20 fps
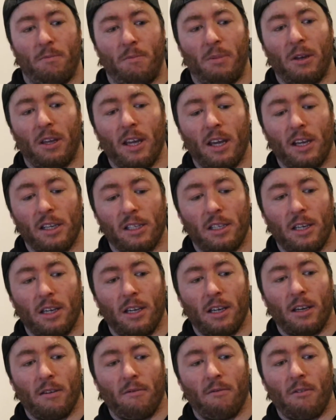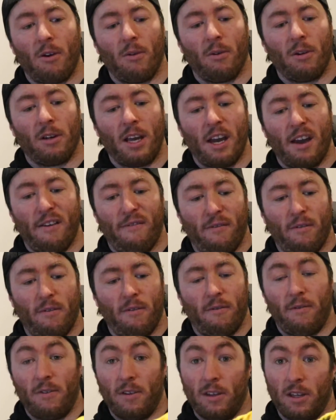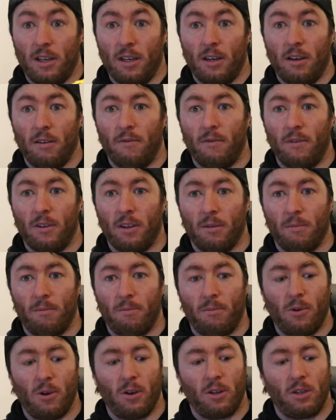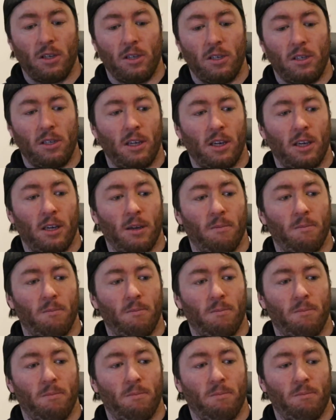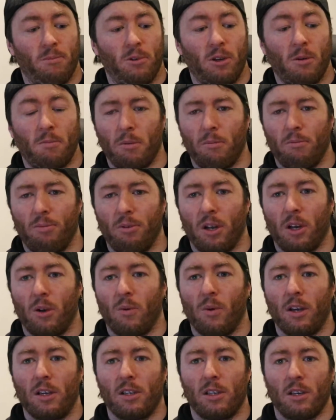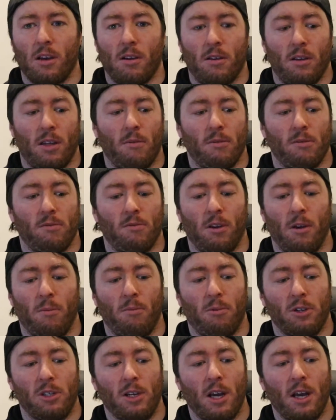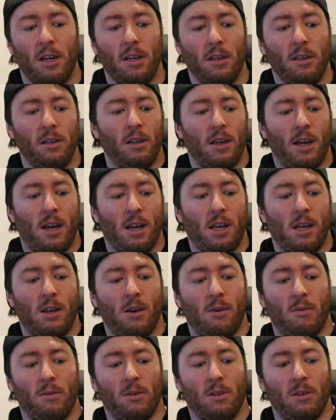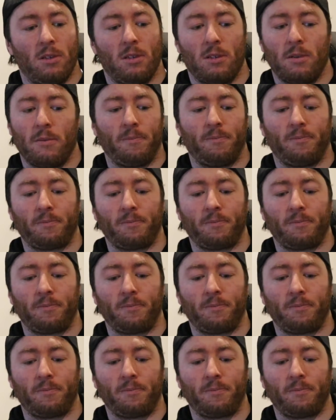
big thanks to Rowan, for the purchase. He shipped them pretty quick, so that was really appreciated. And it was